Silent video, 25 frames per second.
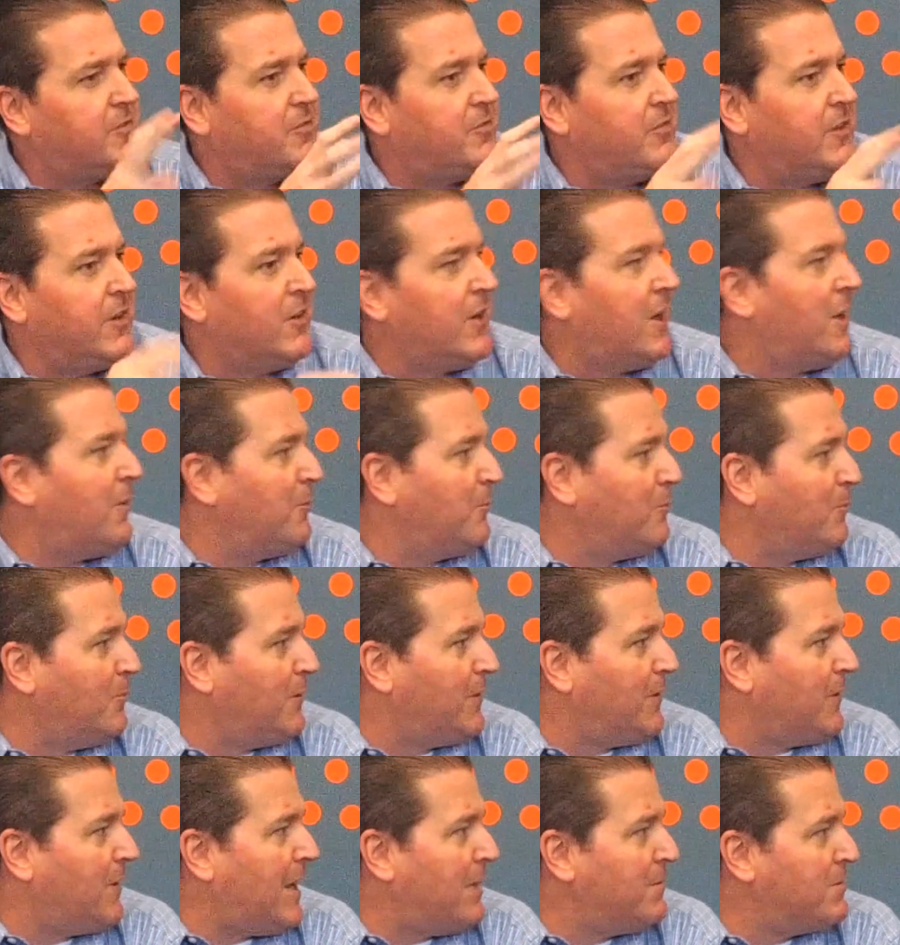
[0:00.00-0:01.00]
figure out
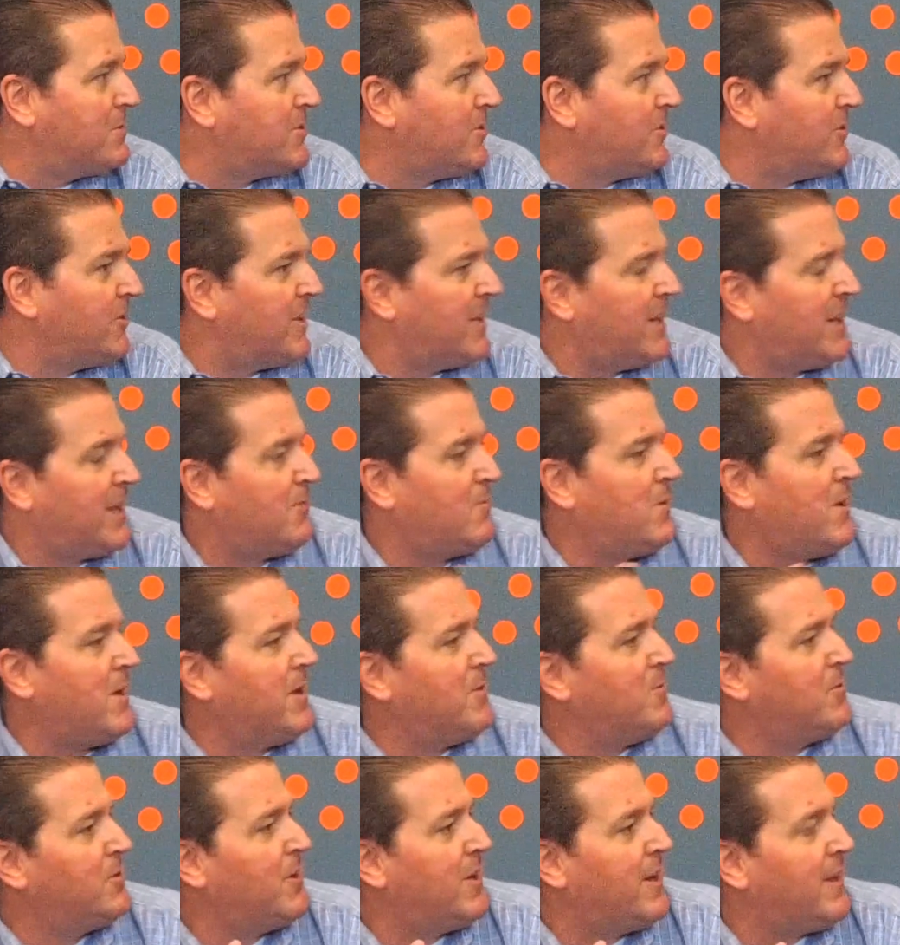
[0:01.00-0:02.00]
what their habits are, and you're kind of like, wow,
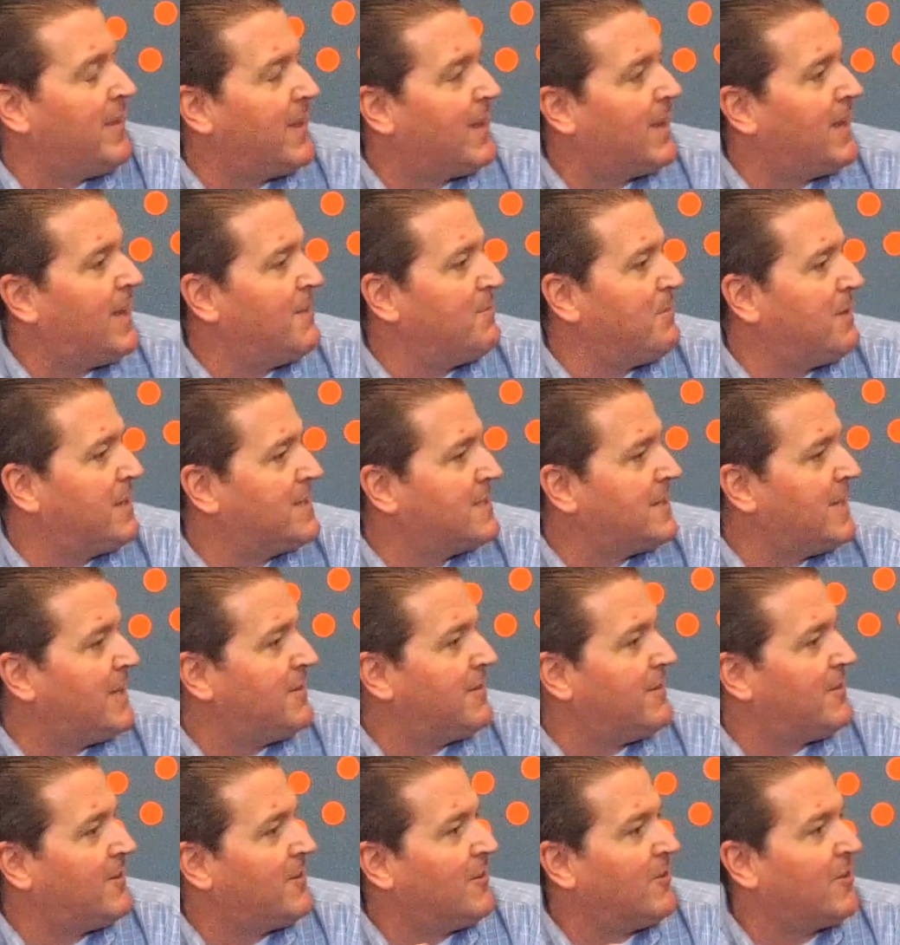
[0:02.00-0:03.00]
I wonder how that guy makes that,
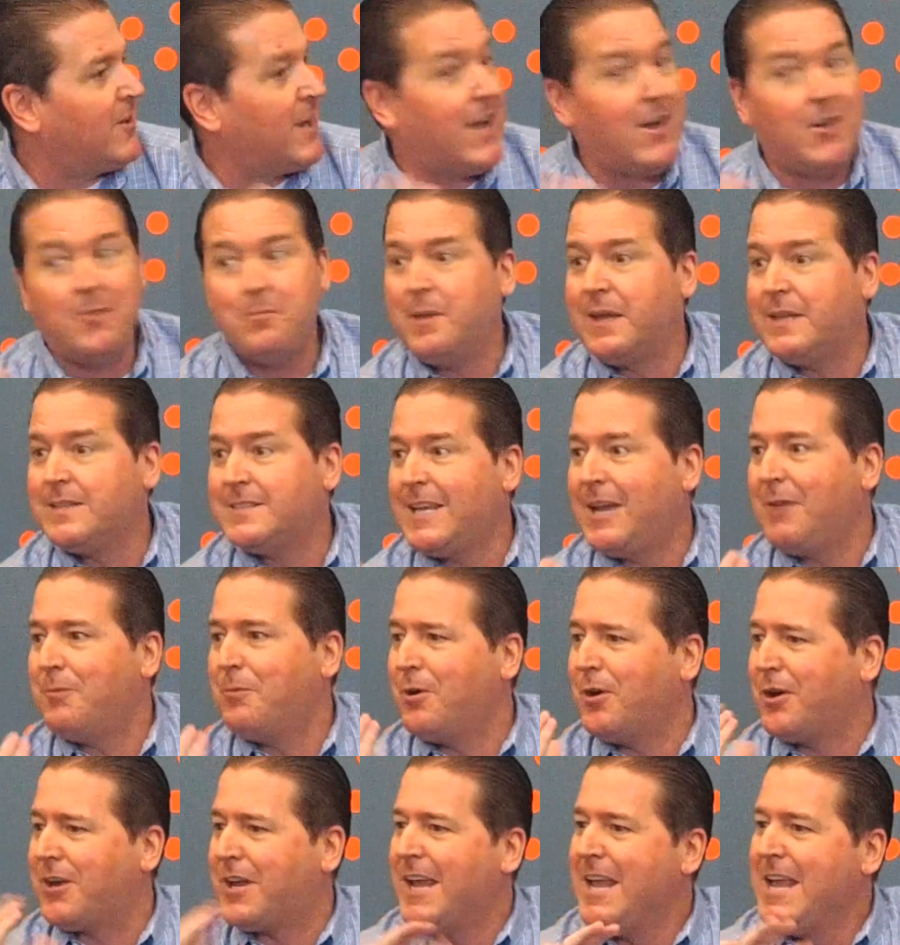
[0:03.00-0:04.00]
or gal makes that
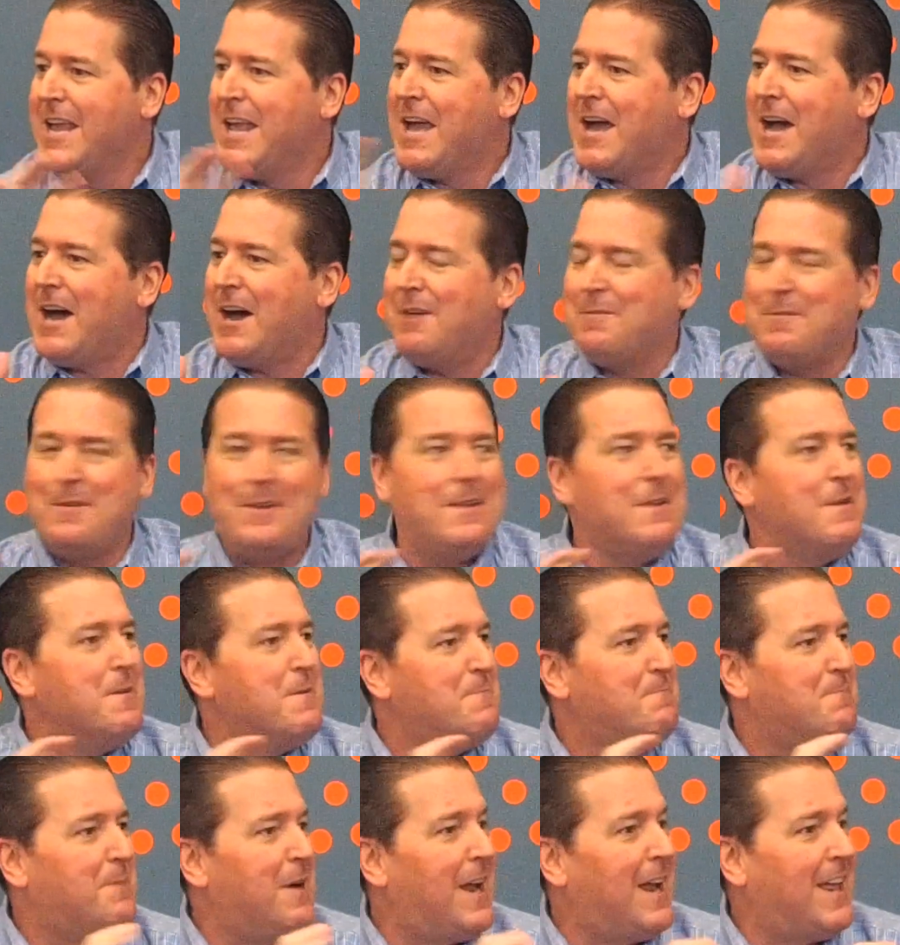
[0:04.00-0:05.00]
work.
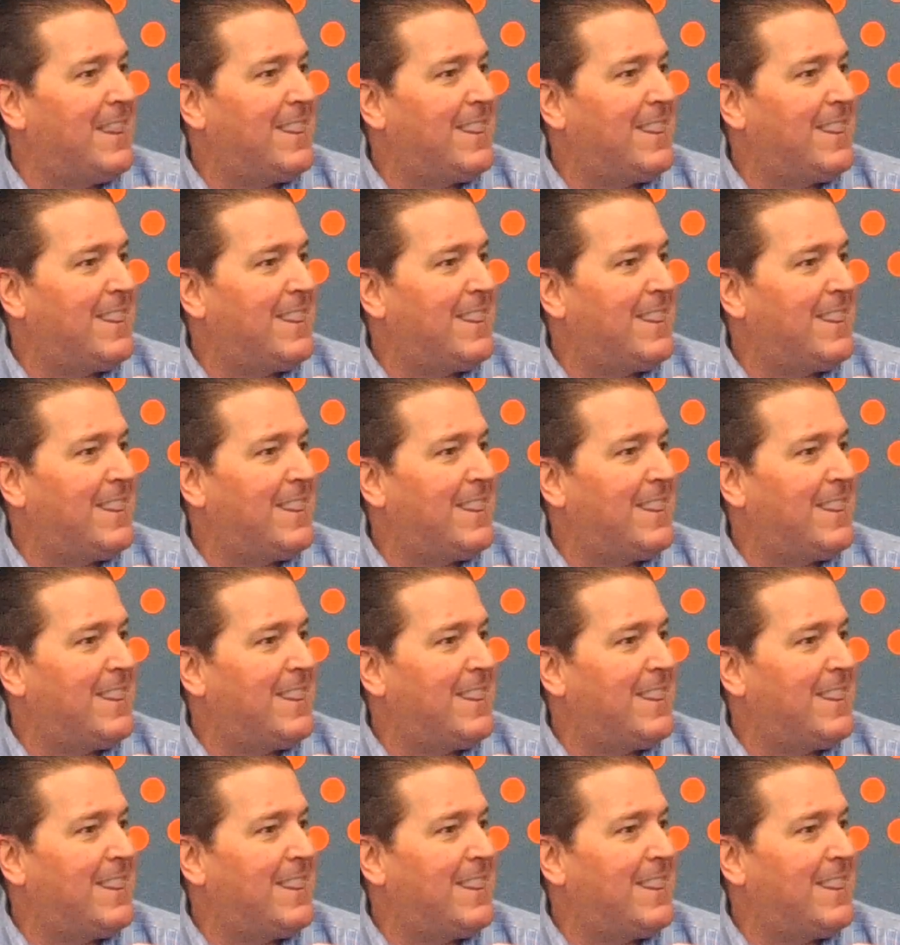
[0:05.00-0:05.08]
But